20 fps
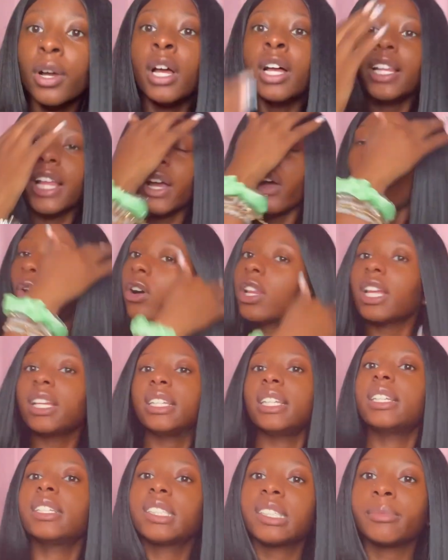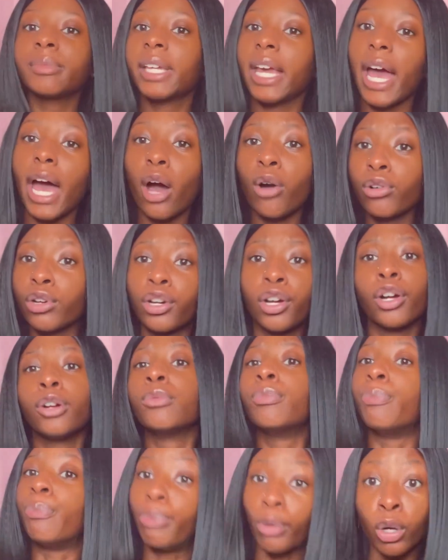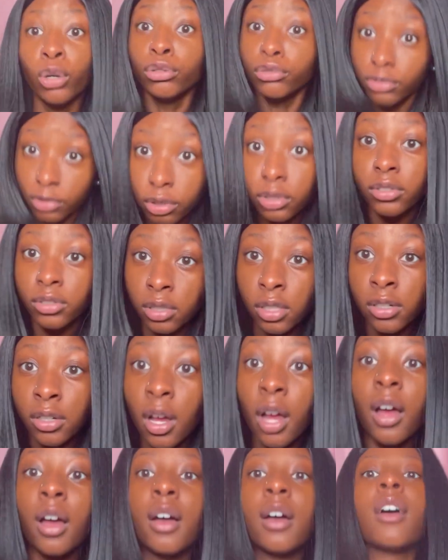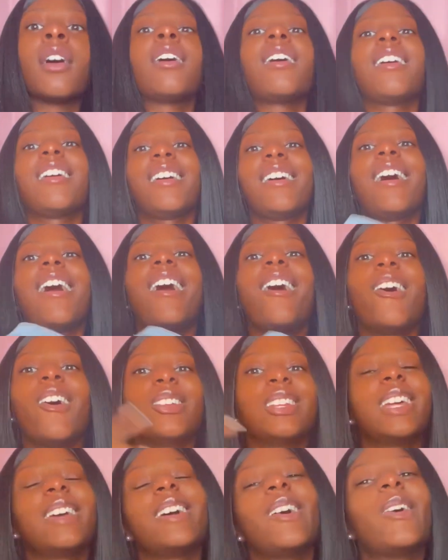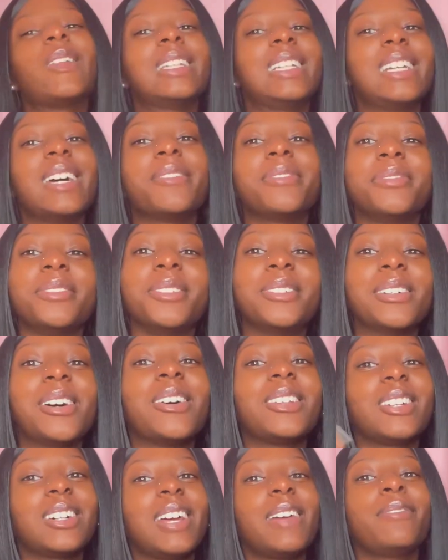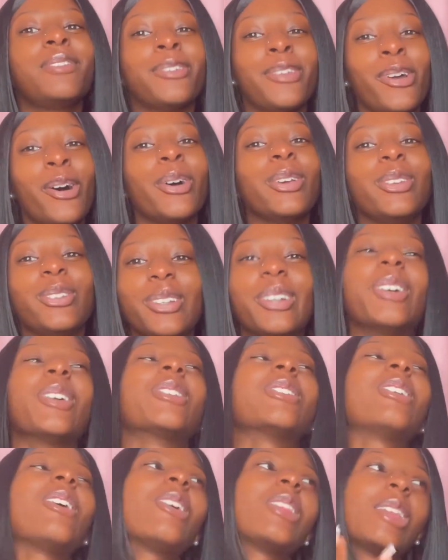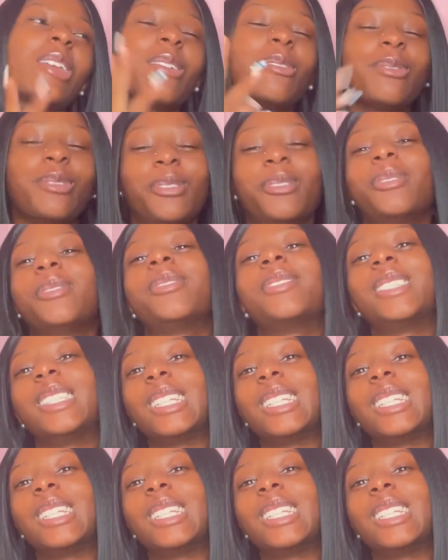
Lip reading: Like, all I need is some cowgirl boots. Only a few. Hold on, if you know, you know. Only a few.